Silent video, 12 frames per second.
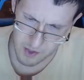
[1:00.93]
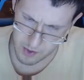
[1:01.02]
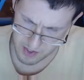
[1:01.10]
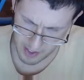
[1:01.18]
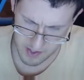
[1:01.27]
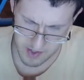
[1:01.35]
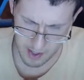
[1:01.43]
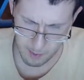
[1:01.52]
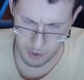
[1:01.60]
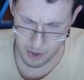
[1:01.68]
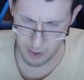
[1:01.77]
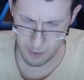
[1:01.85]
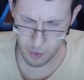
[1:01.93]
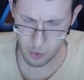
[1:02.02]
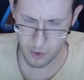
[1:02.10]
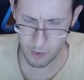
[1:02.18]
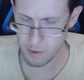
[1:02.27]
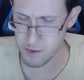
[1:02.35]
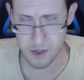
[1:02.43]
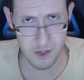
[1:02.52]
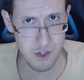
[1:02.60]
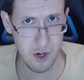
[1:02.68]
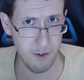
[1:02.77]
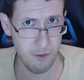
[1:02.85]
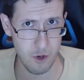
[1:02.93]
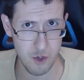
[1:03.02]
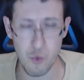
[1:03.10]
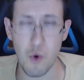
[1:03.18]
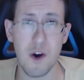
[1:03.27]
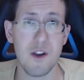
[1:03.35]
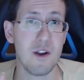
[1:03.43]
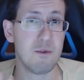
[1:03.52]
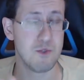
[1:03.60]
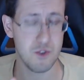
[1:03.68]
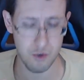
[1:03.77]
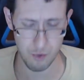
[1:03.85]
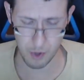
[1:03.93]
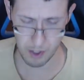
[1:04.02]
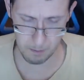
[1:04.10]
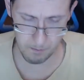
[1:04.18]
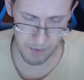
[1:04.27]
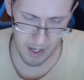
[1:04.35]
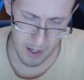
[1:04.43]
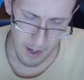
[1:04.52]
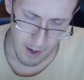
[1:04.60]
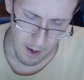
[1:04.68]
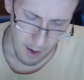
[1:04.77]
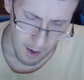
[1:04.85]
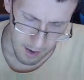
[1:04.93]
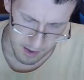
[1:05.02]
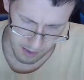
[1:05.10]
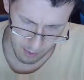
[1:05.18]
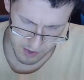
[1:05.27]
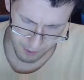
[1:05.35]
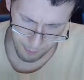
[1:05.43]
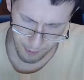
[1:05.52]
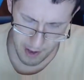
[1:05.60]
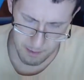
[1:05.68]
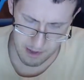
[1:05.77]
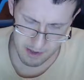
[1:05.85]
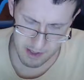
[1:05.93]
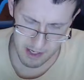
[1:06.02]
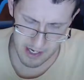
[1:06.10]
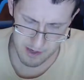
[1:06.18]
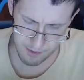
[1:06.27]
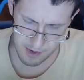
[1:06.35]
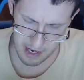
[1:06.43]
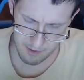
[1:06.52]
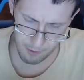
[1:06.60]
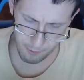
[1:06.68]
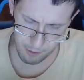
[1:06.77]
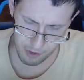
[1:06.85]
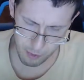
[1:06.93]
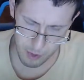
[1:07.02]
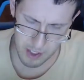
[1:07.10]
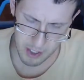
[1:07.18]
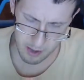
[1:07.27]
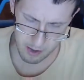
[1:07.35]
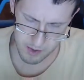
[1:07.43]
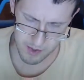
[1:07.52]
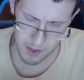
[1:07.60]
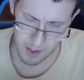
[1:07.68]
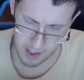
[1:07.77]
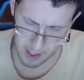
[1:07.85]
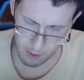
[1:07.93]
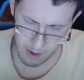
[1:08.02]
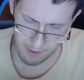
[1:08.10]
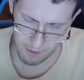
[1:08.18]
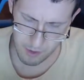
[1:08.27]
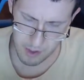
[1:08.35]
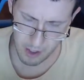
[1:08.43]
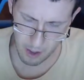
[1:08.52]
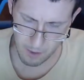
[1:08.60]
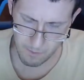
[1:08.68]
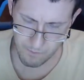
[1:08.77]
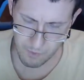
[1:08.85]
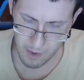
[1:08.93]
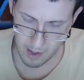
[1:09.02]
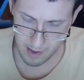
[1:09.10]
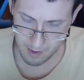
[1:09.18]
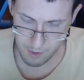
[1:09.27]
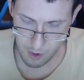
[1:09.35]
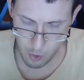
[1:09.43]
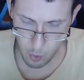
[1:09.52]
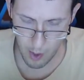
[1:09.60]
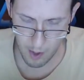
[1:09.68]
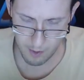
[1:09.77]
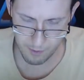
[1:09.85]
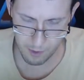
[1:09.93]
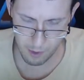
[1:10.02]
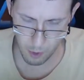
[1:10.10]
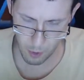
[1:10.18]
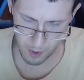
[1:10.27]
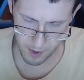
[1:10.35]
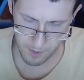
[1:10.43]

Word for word: 2 Samuel chapter 21, I'm just going to start at verse 1. I'm just going to read. And there was a famine in the days of David for three years, year after year. And David inquired of the Lord.